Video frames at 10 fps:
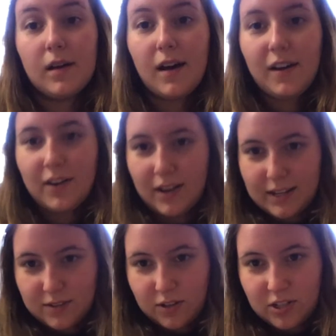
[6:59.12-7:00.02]
Alrighty,
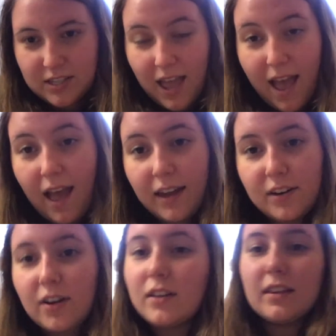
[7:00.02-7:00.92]
so I just
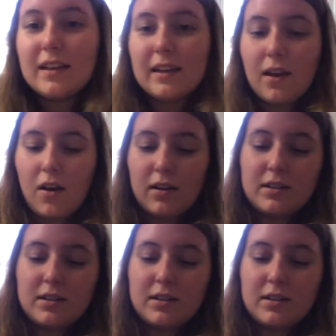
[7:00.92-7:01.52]
added our lid on